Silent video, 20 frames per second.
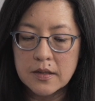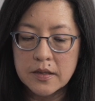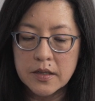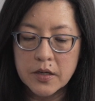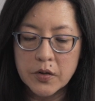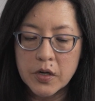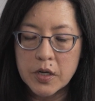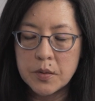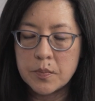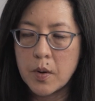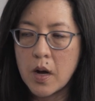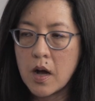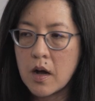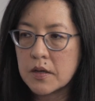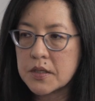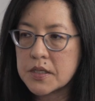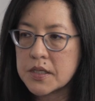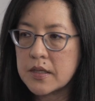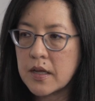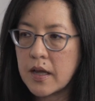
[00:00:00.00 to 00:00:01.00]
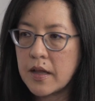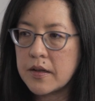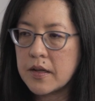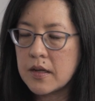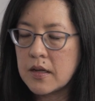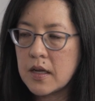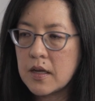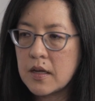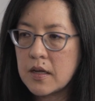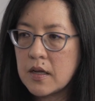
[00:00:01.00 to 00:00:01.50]
in their inbox that
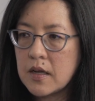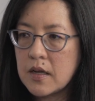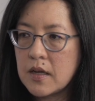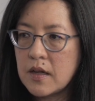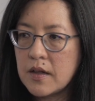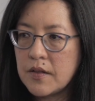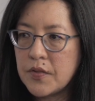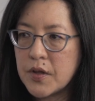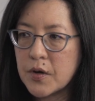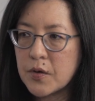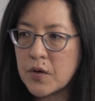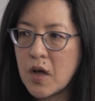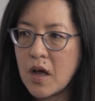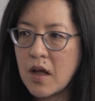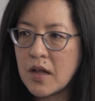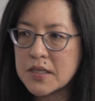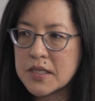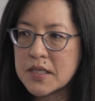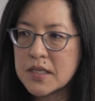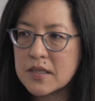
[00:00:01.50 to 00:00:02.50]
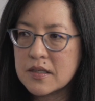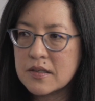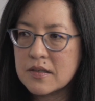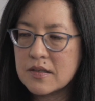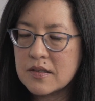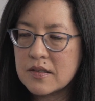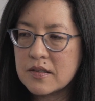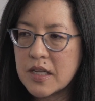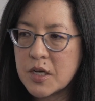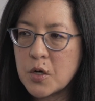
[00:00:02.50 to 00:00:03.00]
they